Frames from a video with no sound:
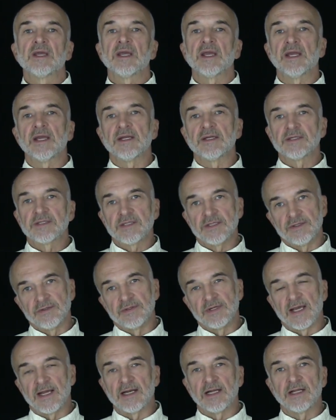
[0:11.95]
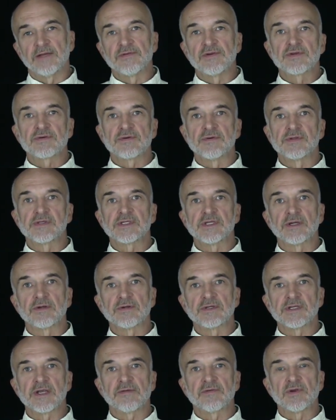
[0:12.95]
and to 9/11 truth
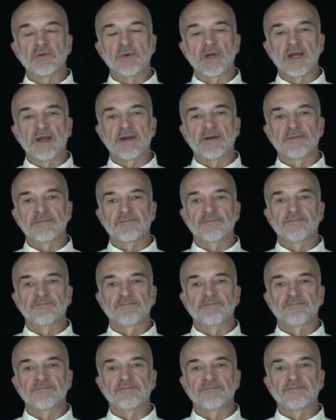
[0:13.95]
seekers everywhere.